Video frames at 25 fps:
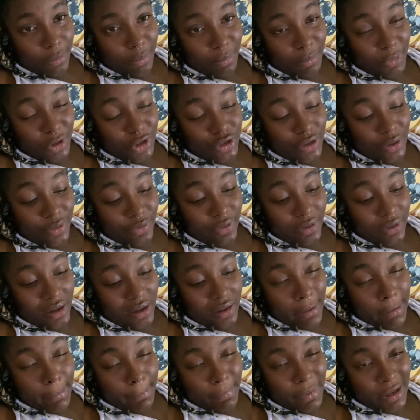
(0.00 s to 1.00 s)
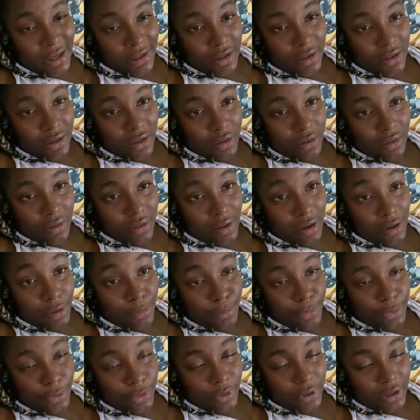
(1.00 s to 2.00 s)
My Jervy bend the
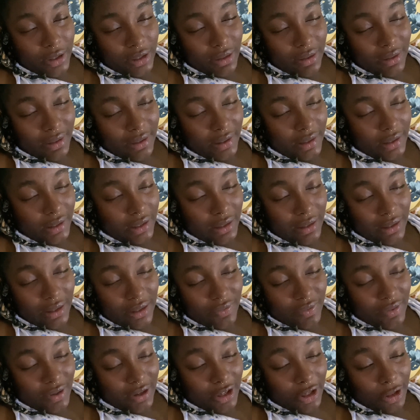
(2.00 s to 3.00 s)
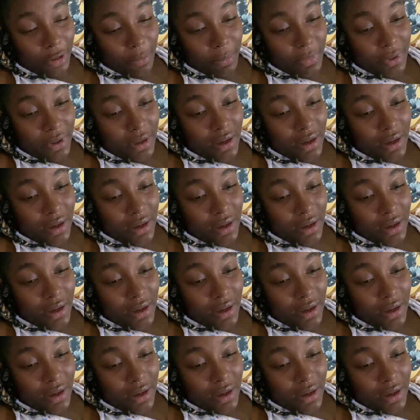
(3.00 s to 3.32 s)
unbroken leg, it never helped.